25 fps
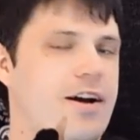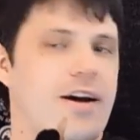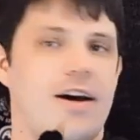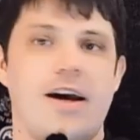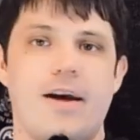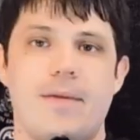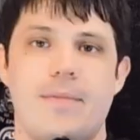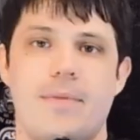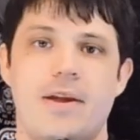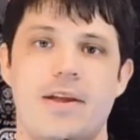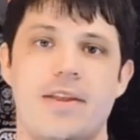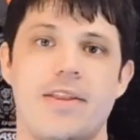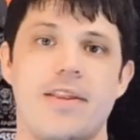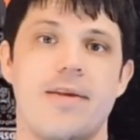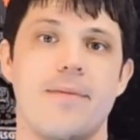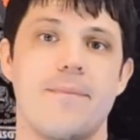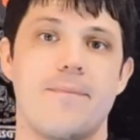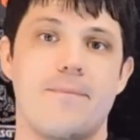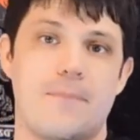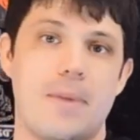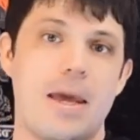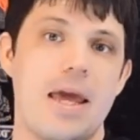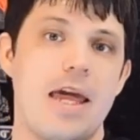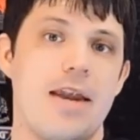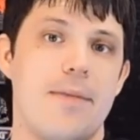I mean the
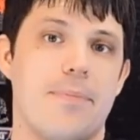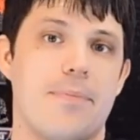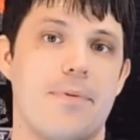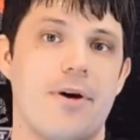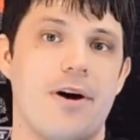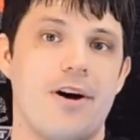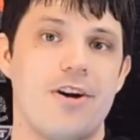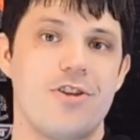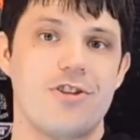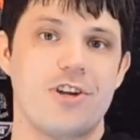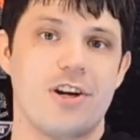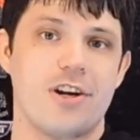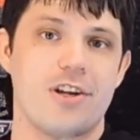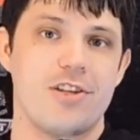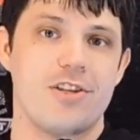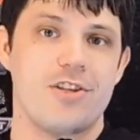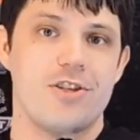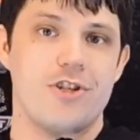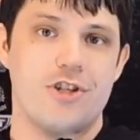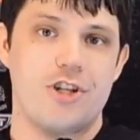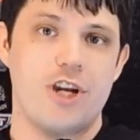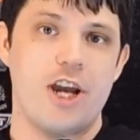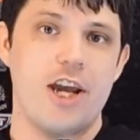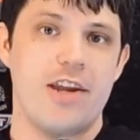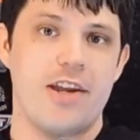beta project
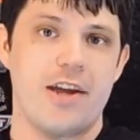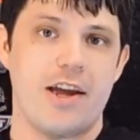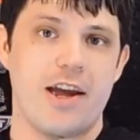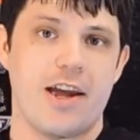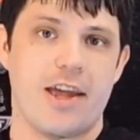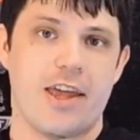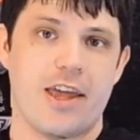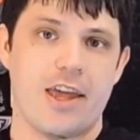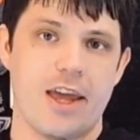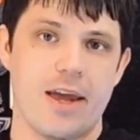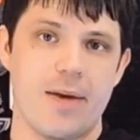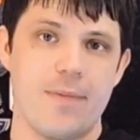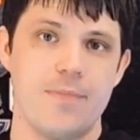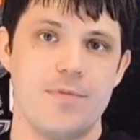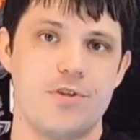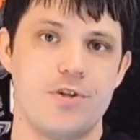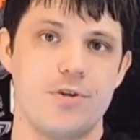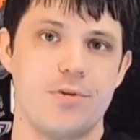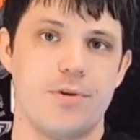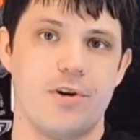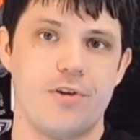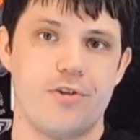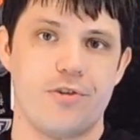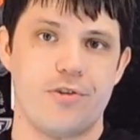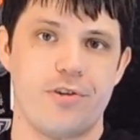CHEYTAC
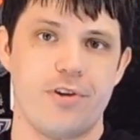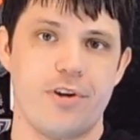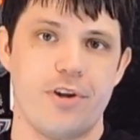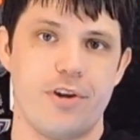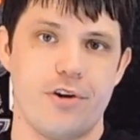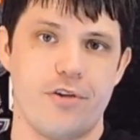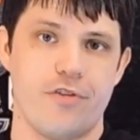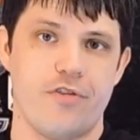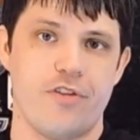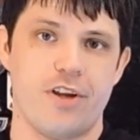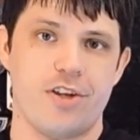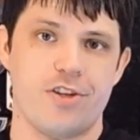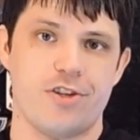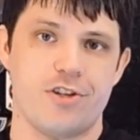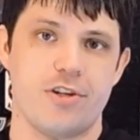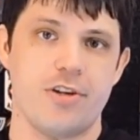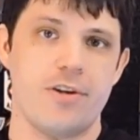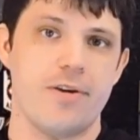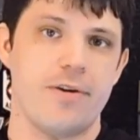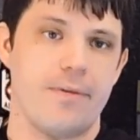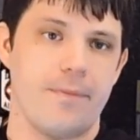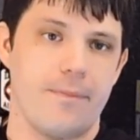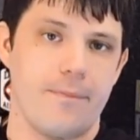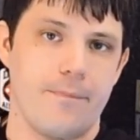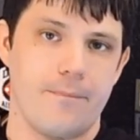M200 intervention
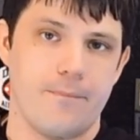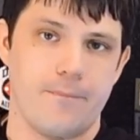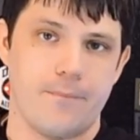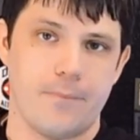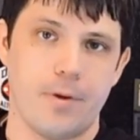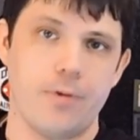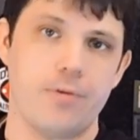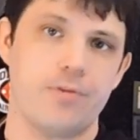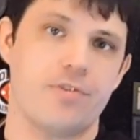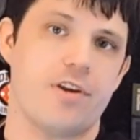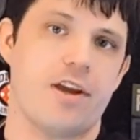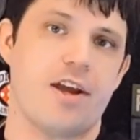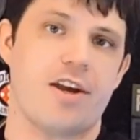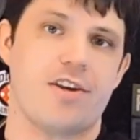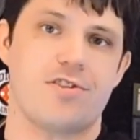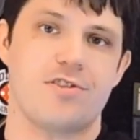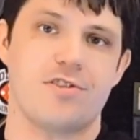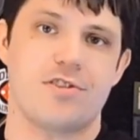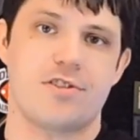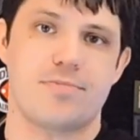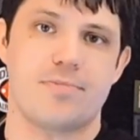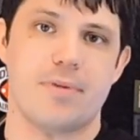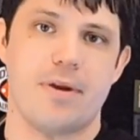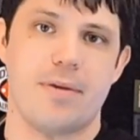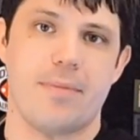bolt action
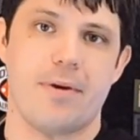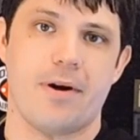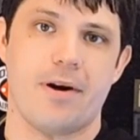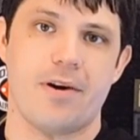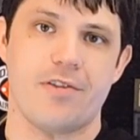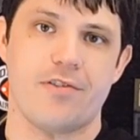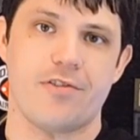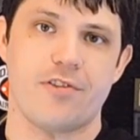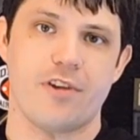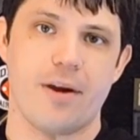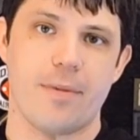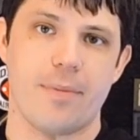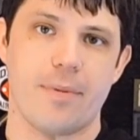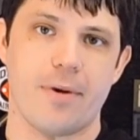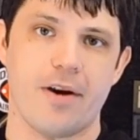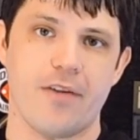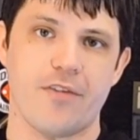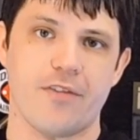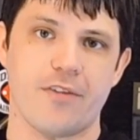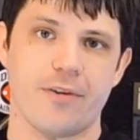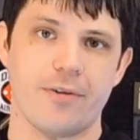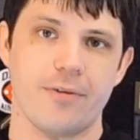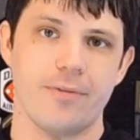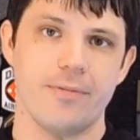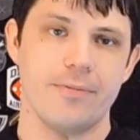spring powered sniper
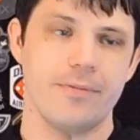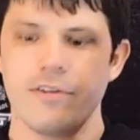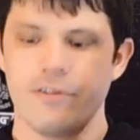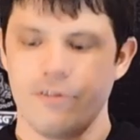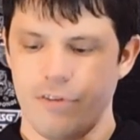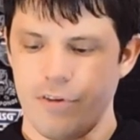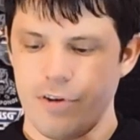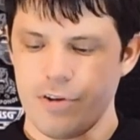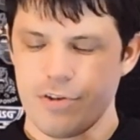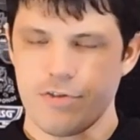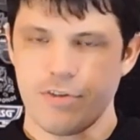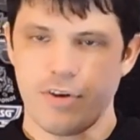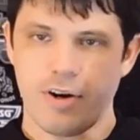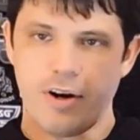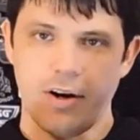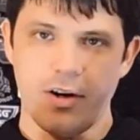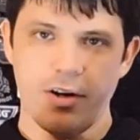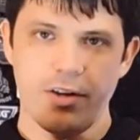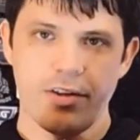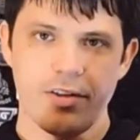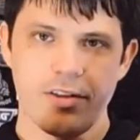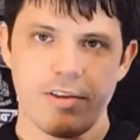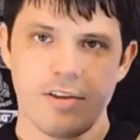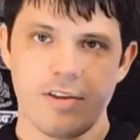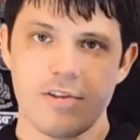rifle. First of
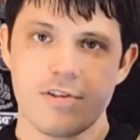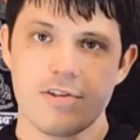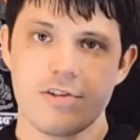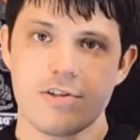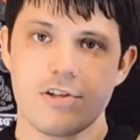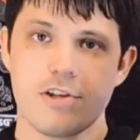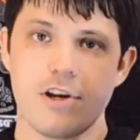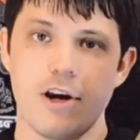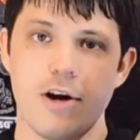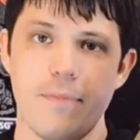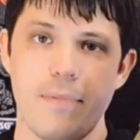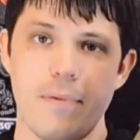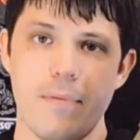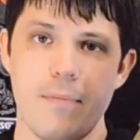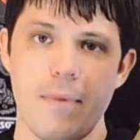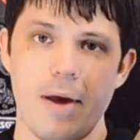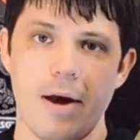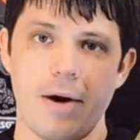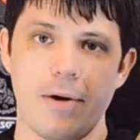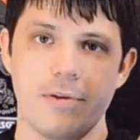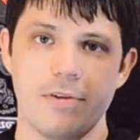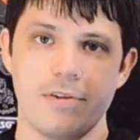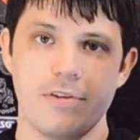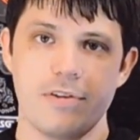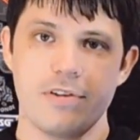all, this scope and
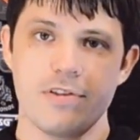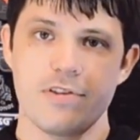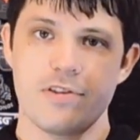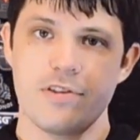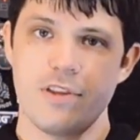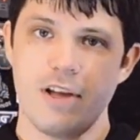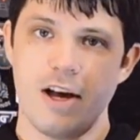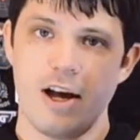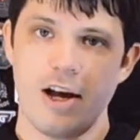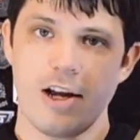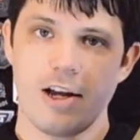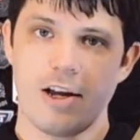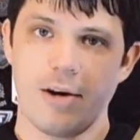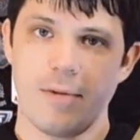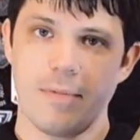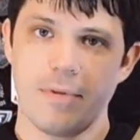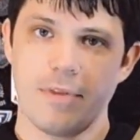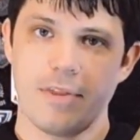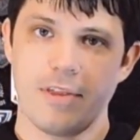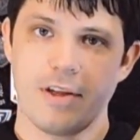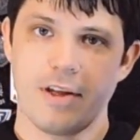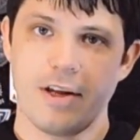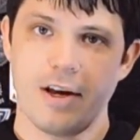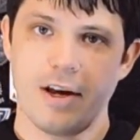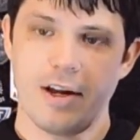mount does not come
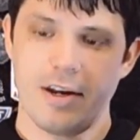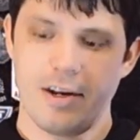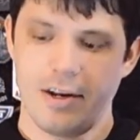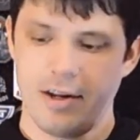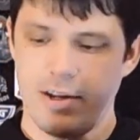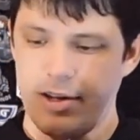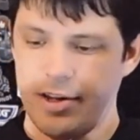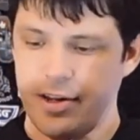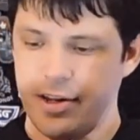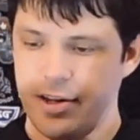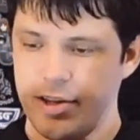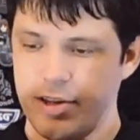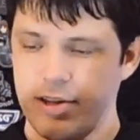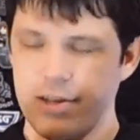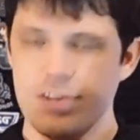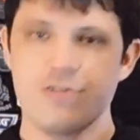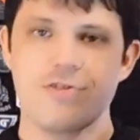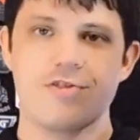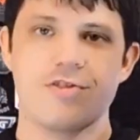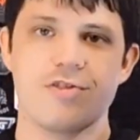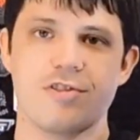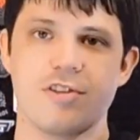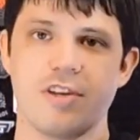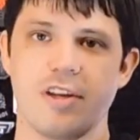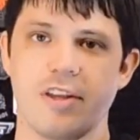with the gun. This is
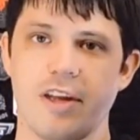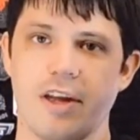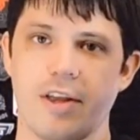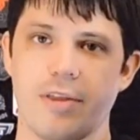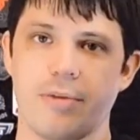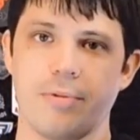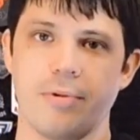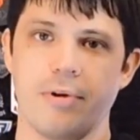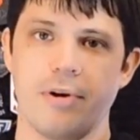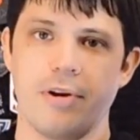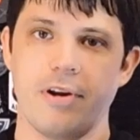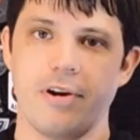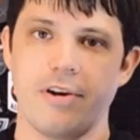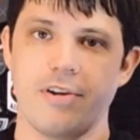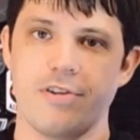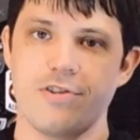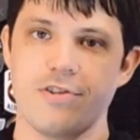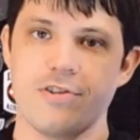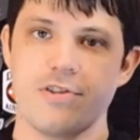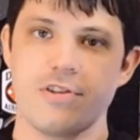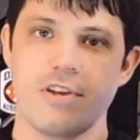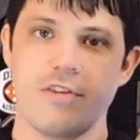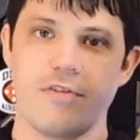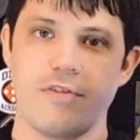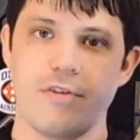just something I throw in here
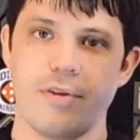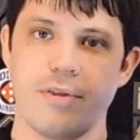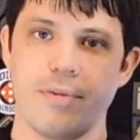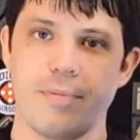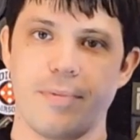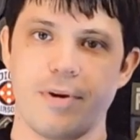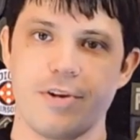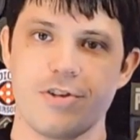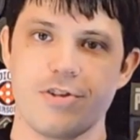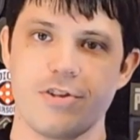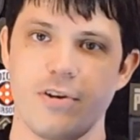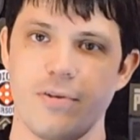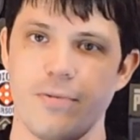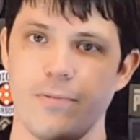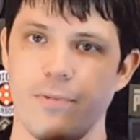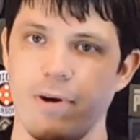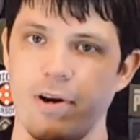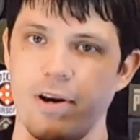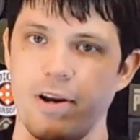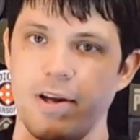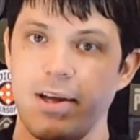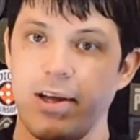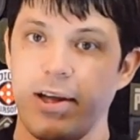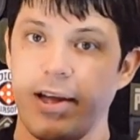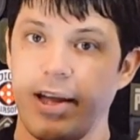just to give you an impression of
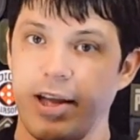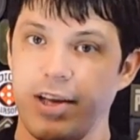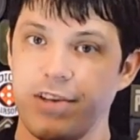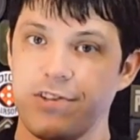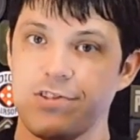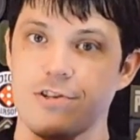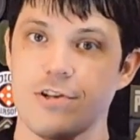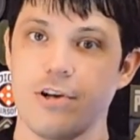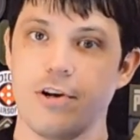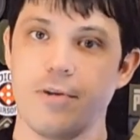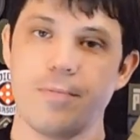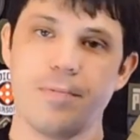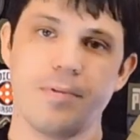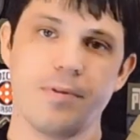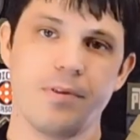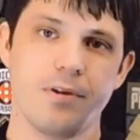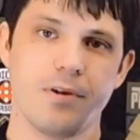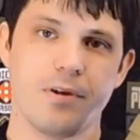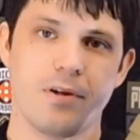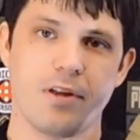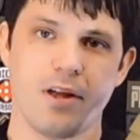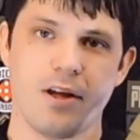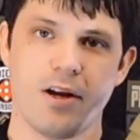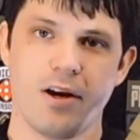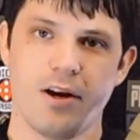what a scope would
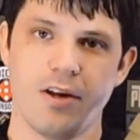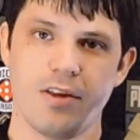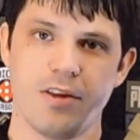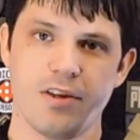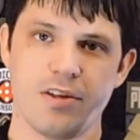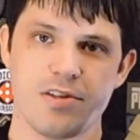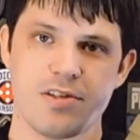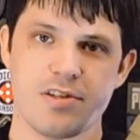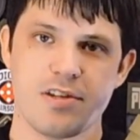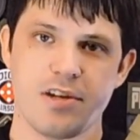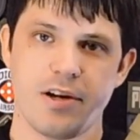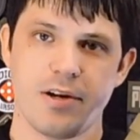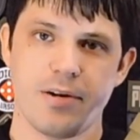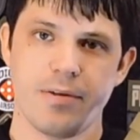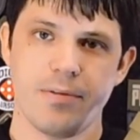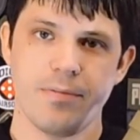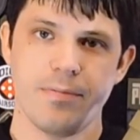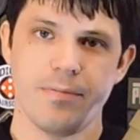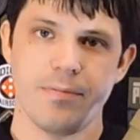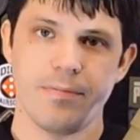look like on this gun.